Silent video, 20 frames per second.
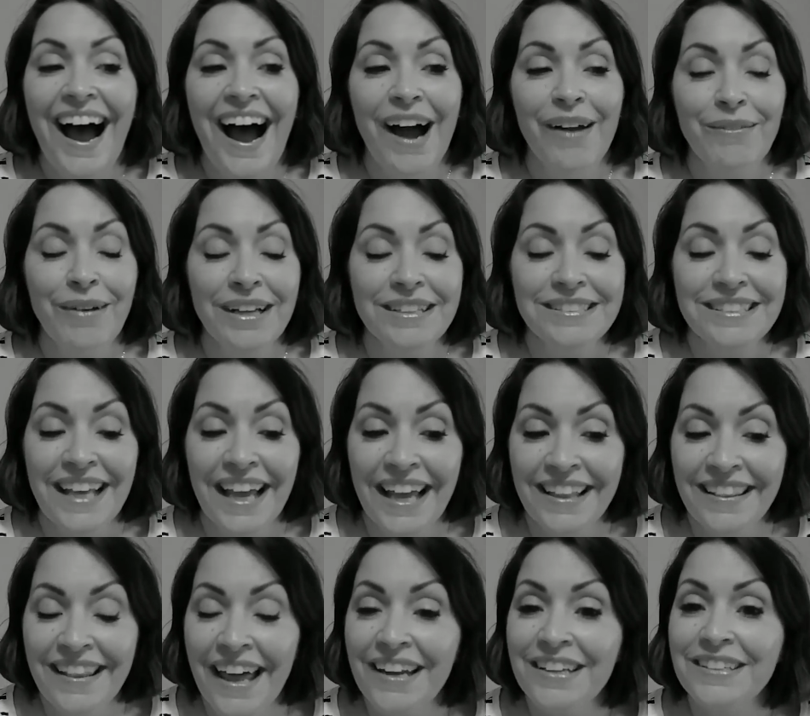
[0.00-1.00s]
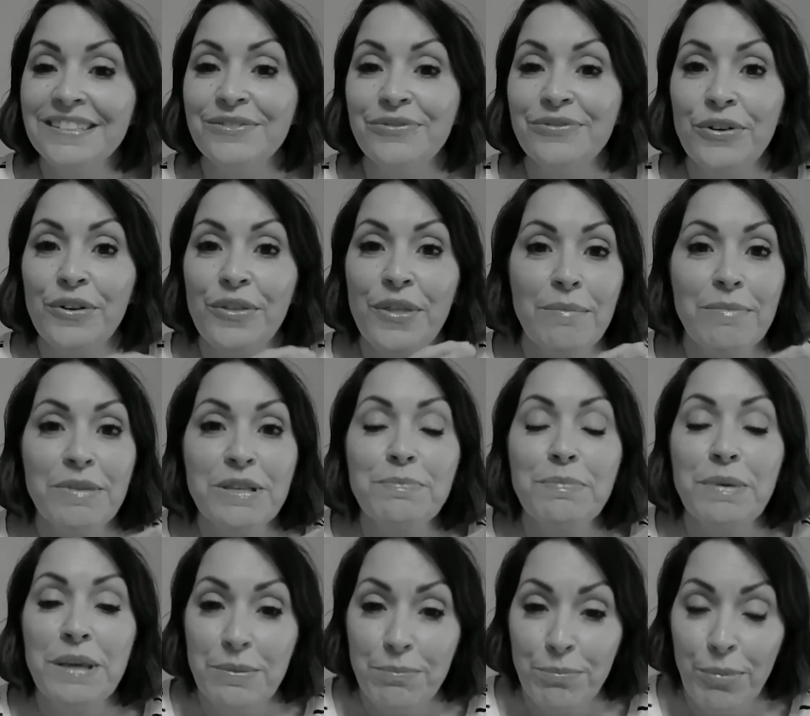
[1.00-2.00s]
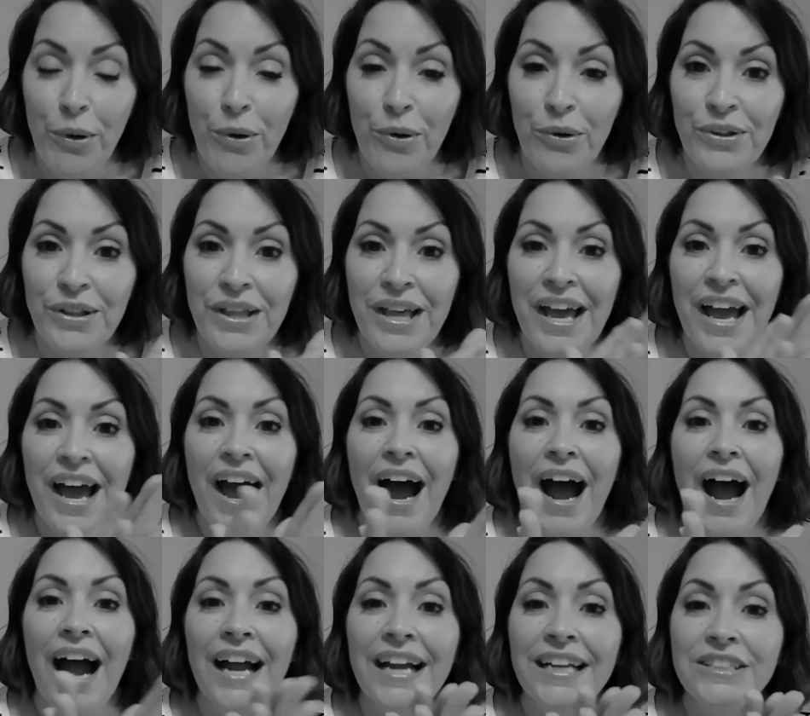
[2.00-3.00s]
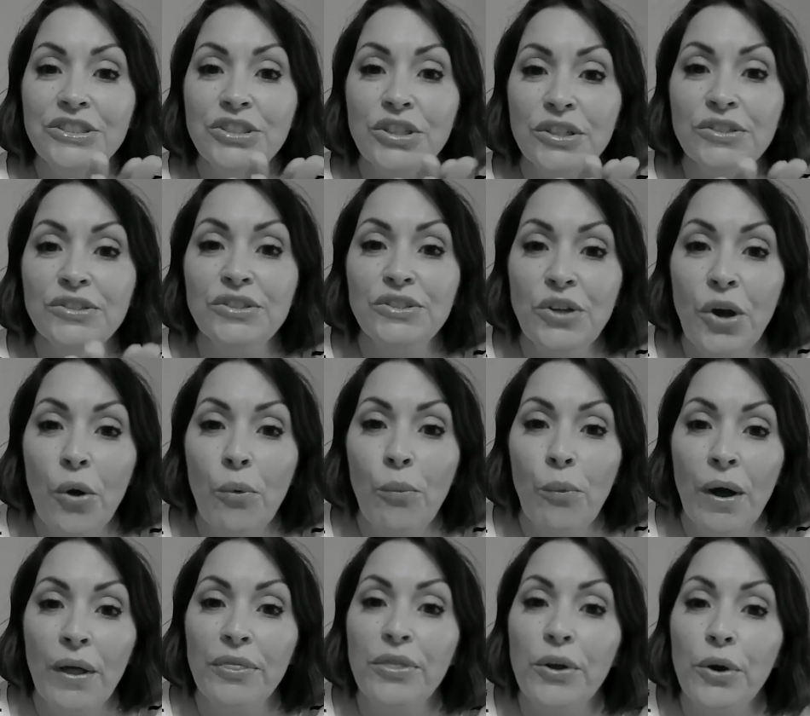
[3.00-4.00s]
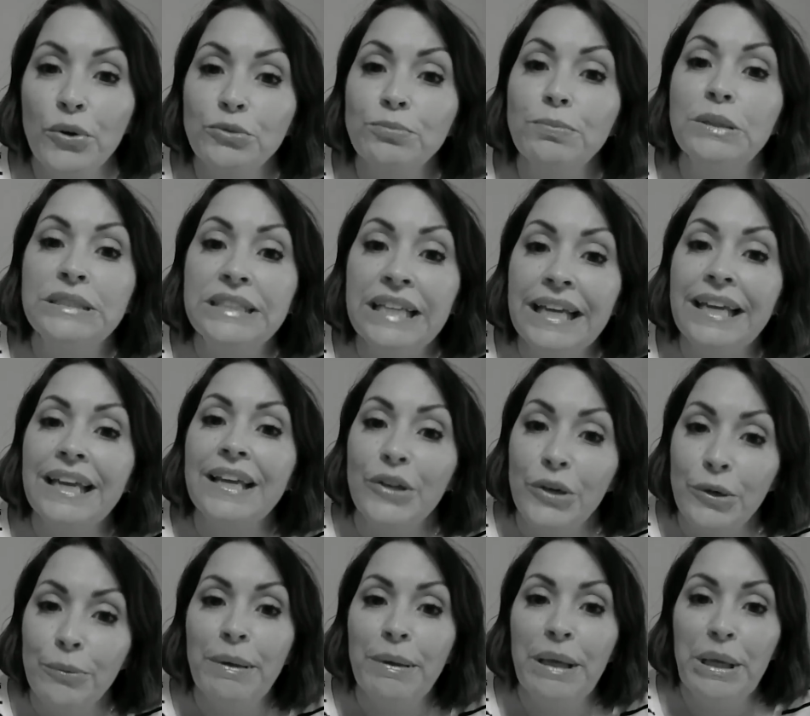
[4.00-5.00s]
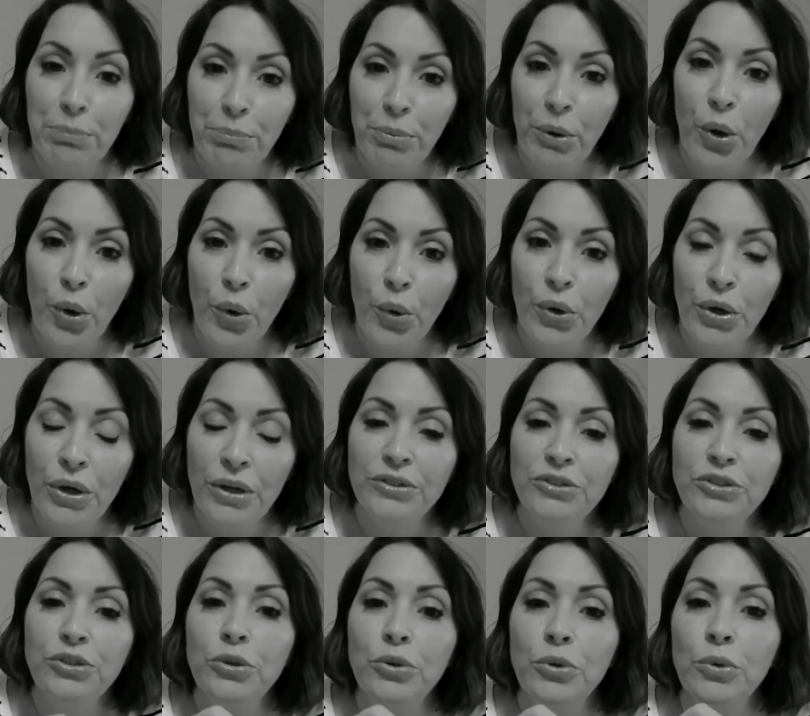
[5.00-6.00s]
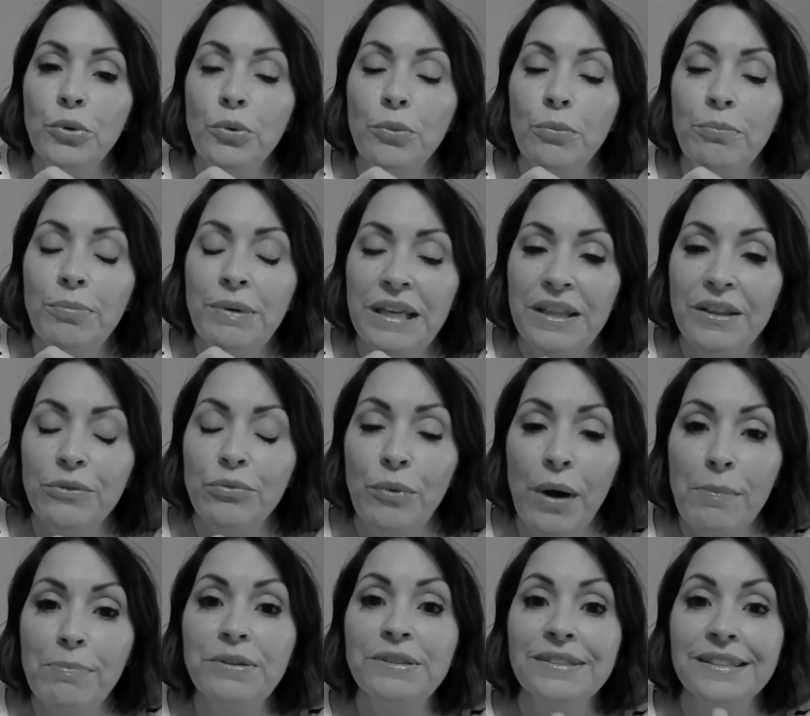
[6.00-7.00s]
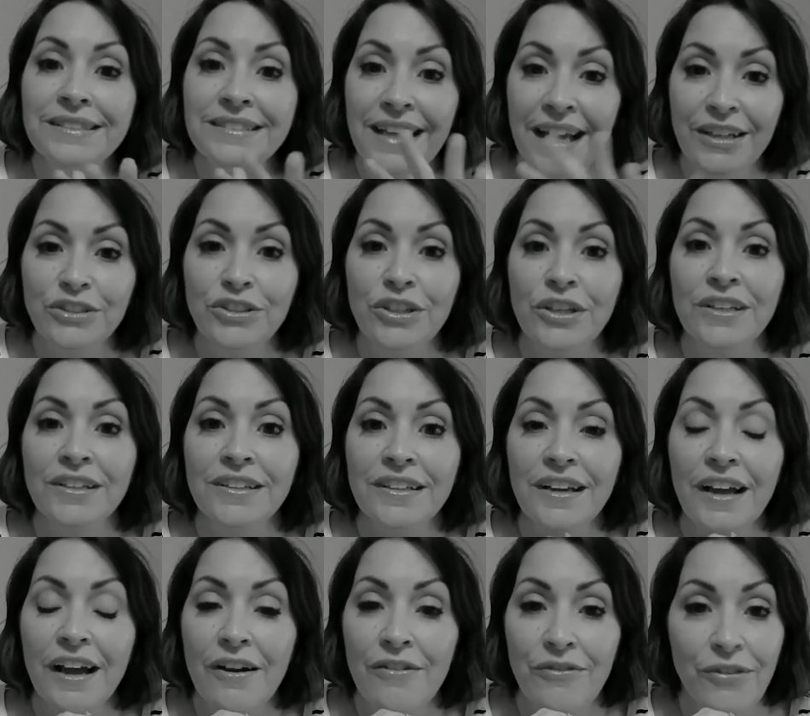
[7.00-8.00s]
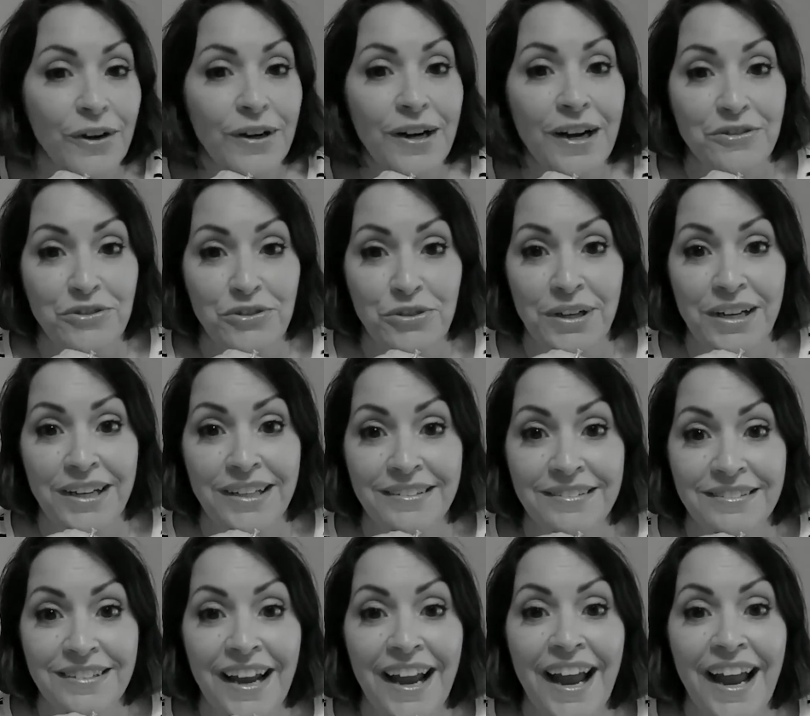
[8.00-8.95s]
I'm not saying that is for them as people. I just don't want those particular people to be representation of our country,